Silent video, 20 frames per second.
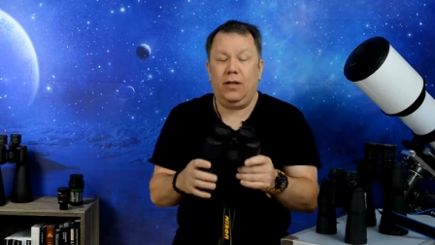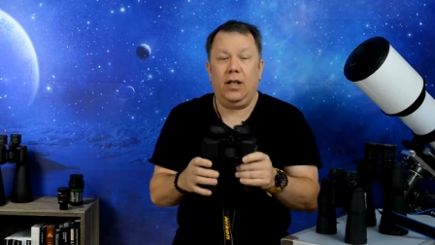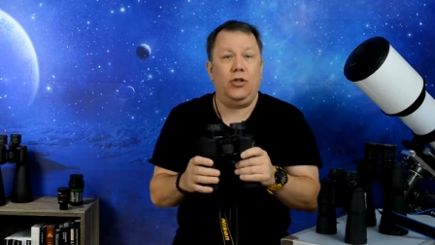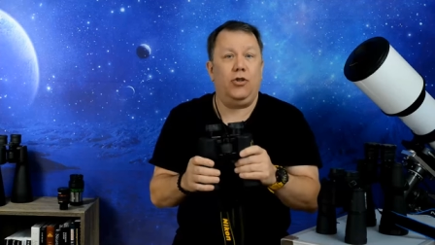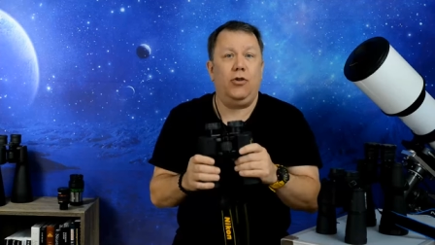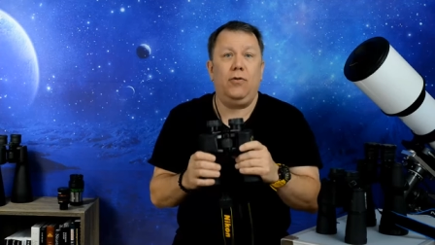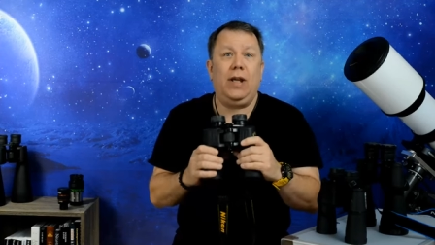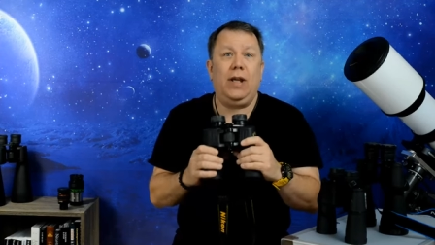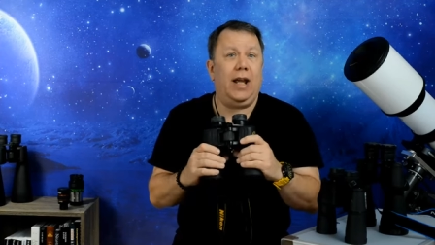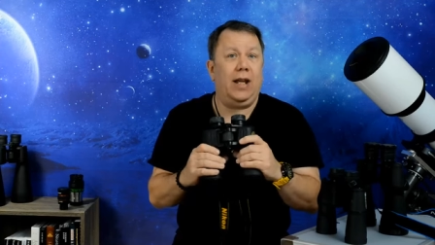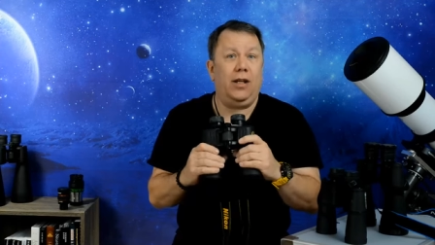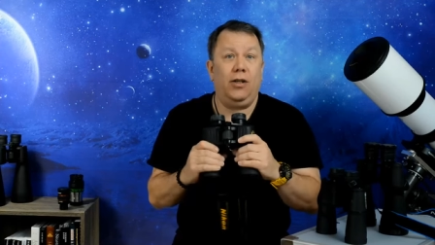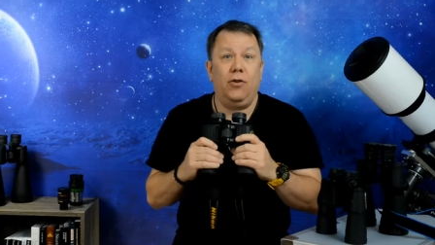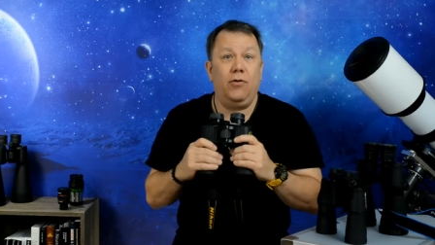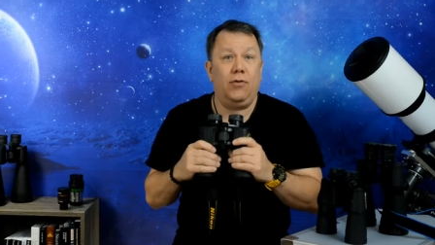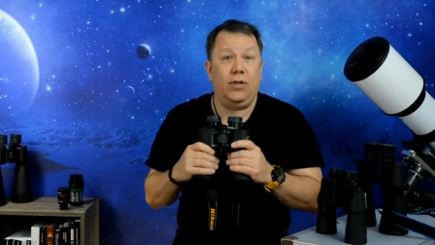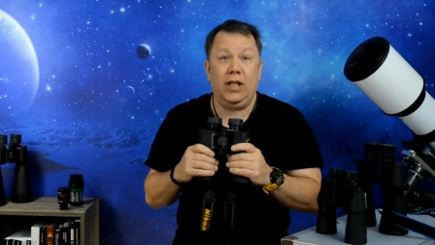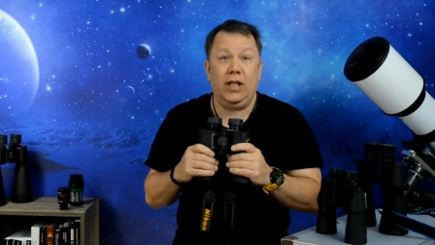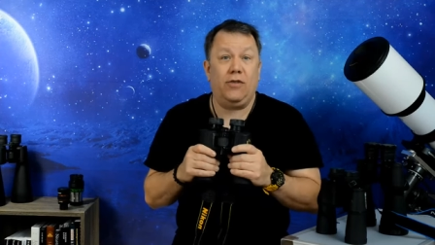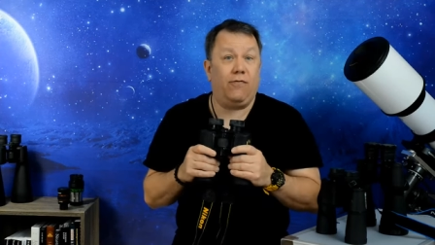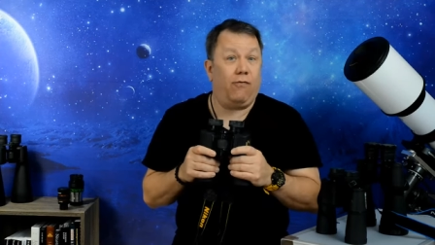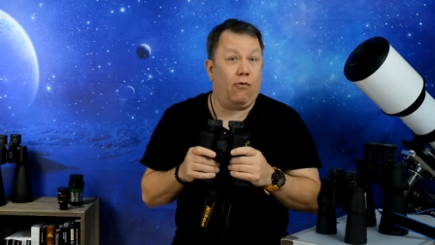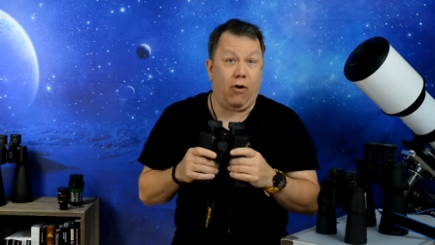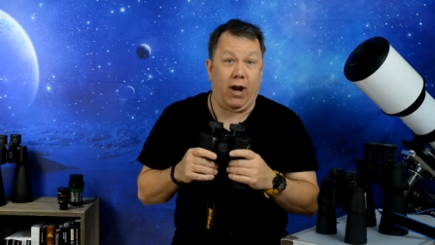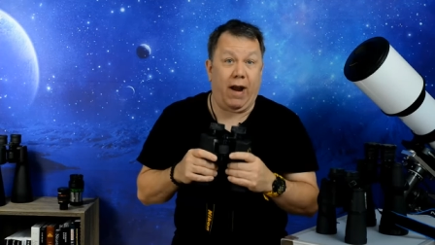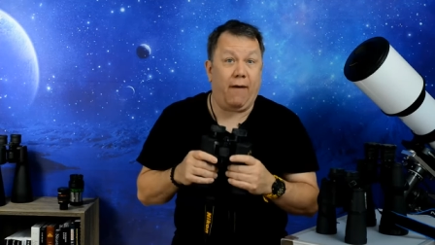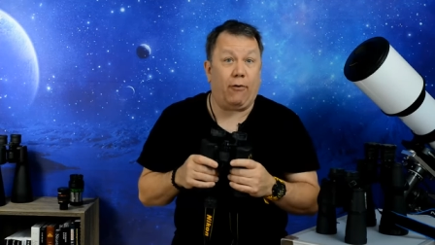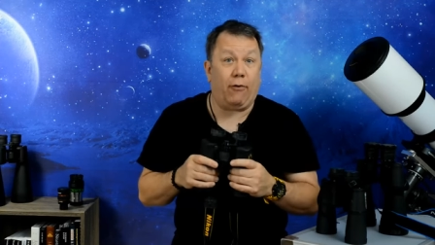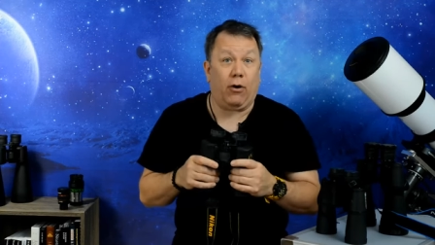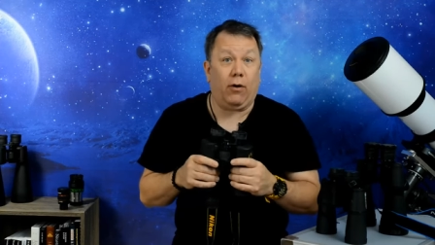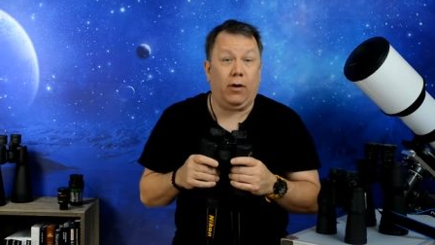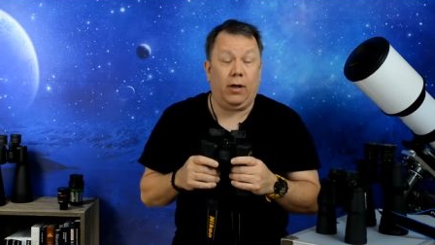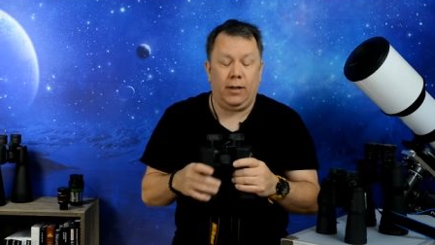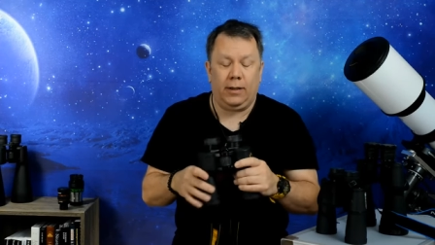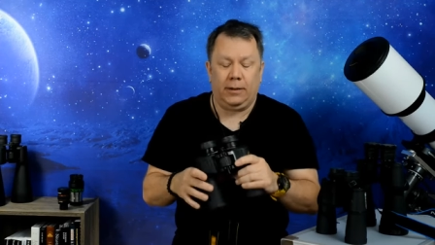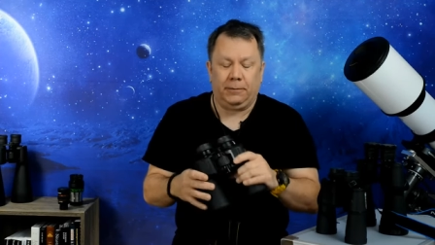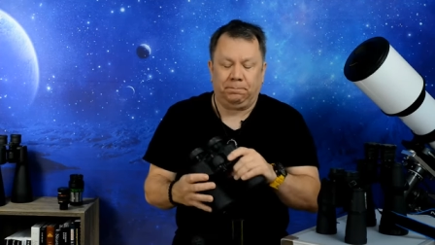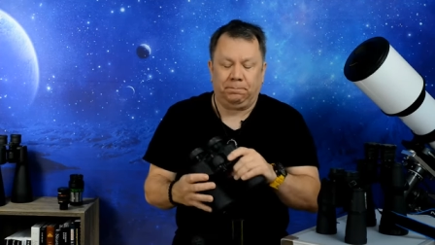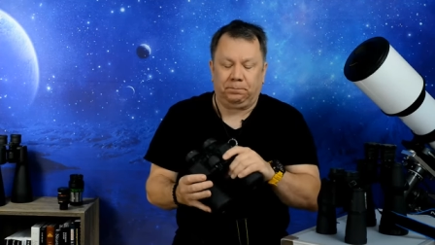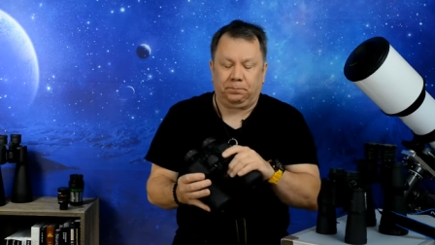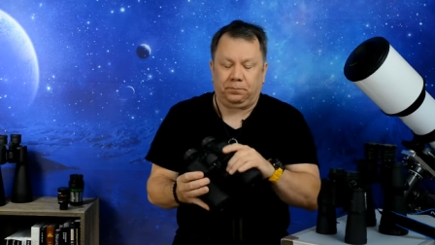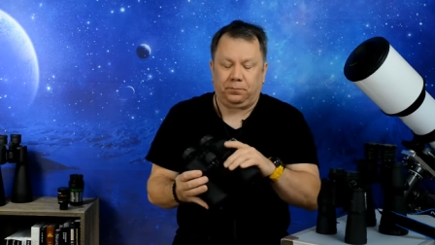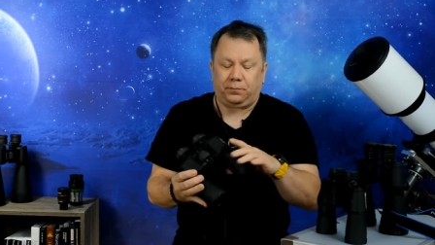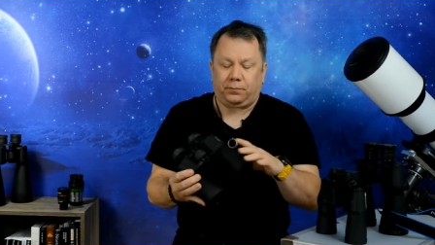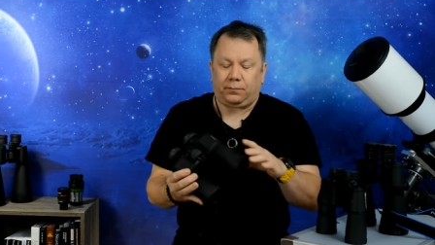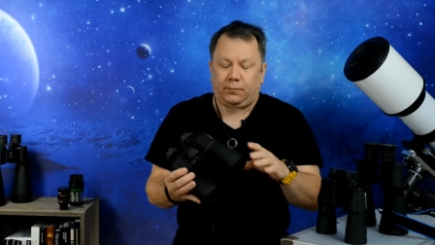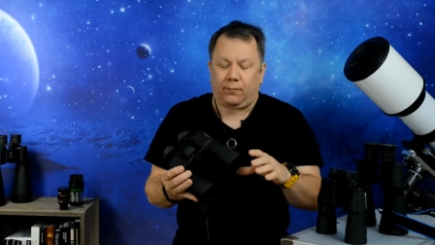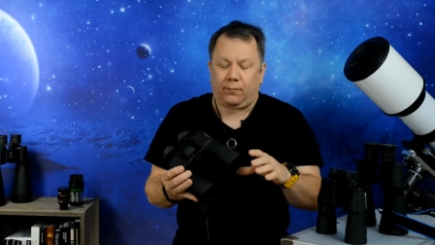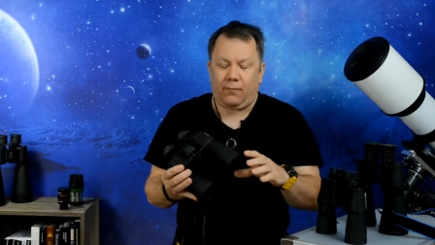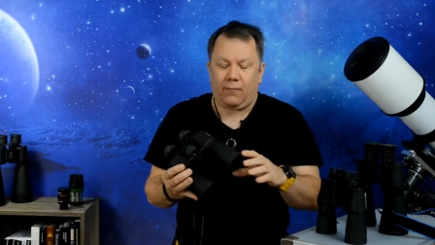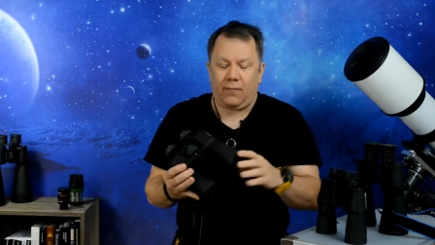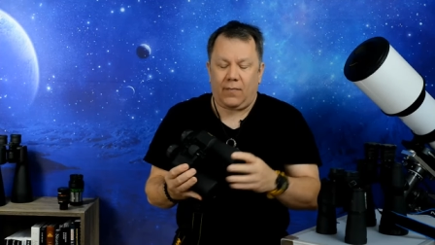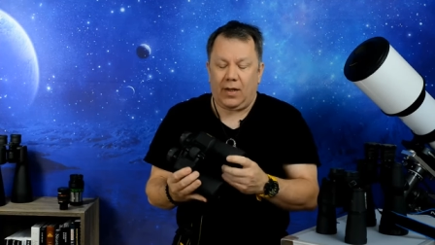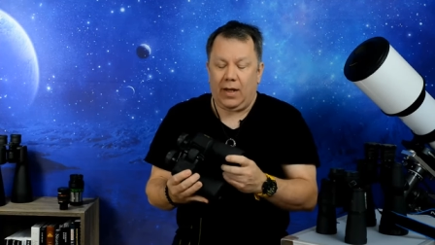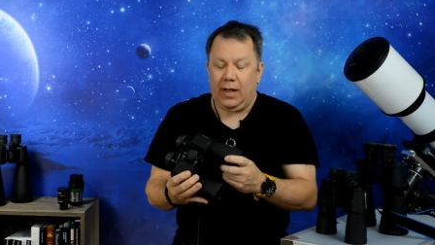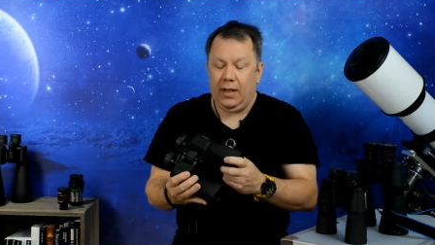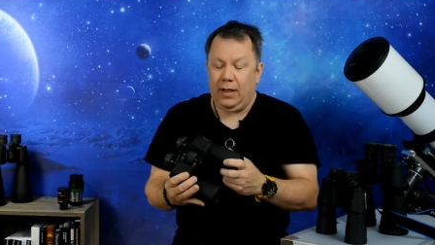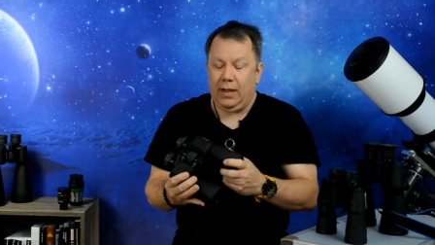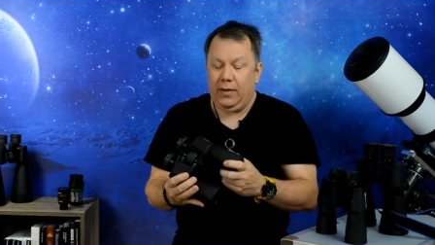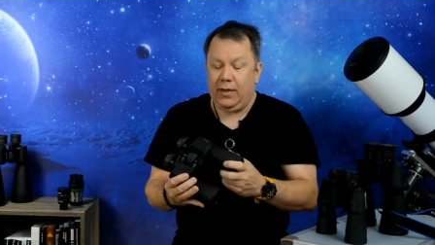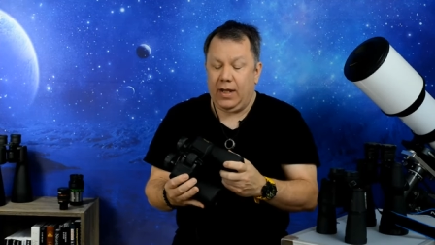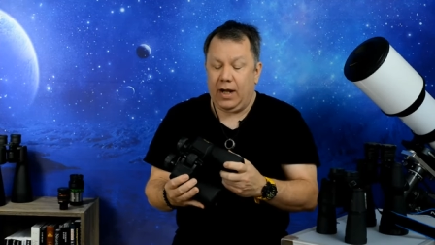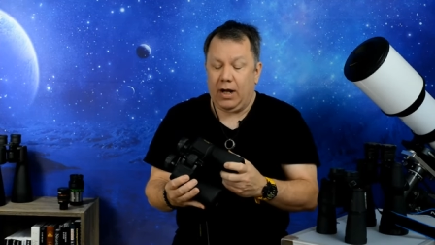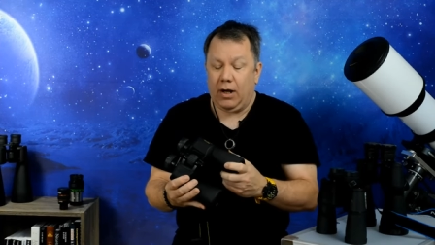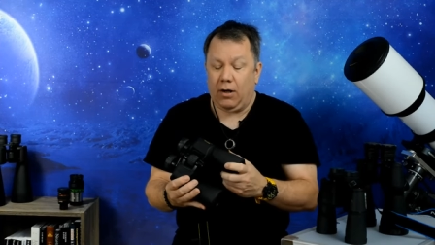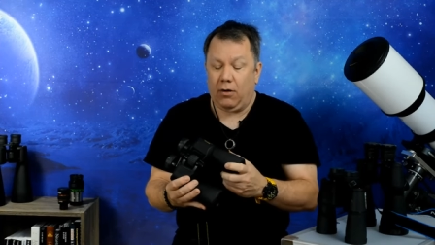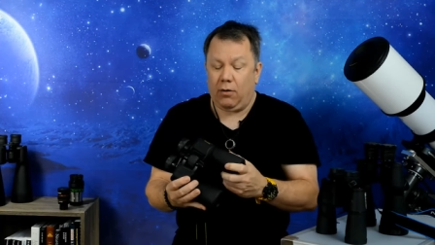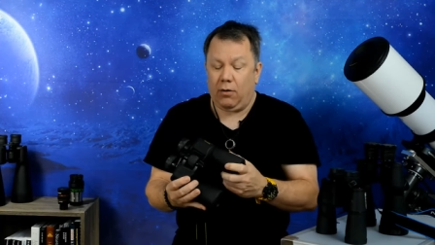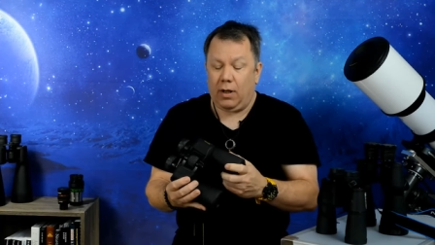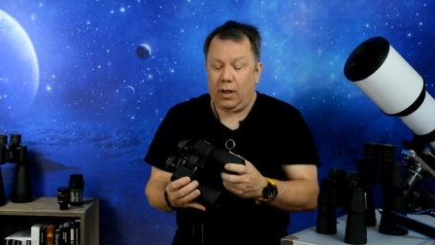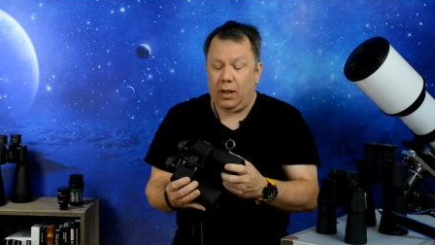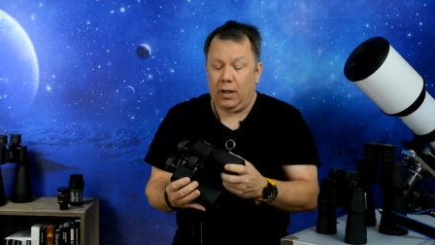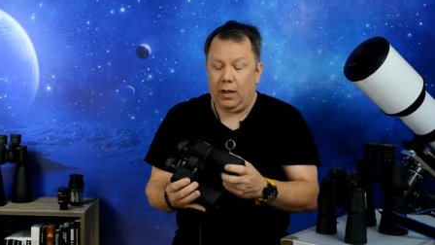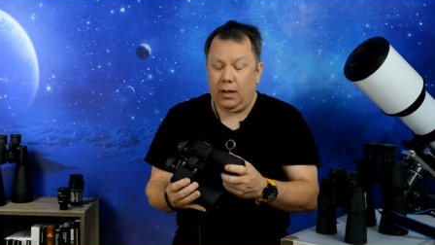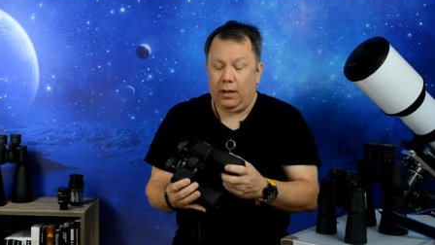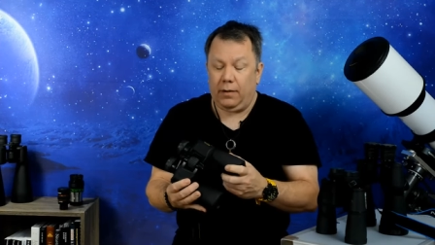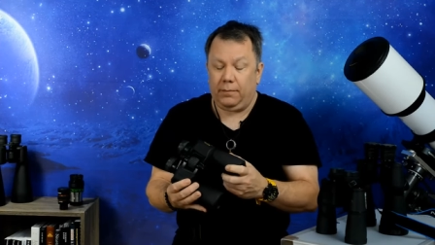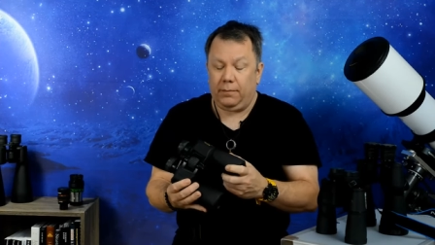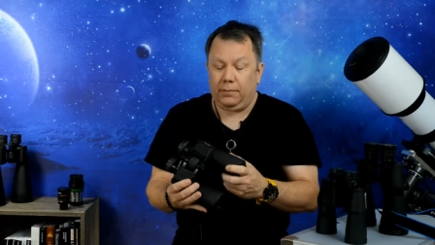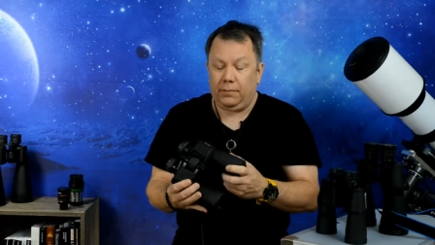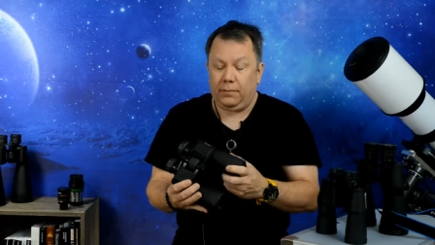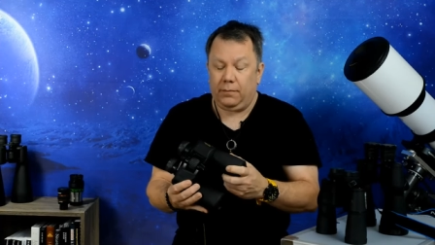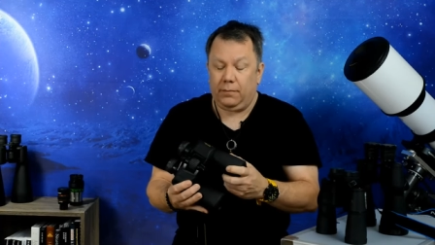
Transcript: that you can't use these forever. They're uh,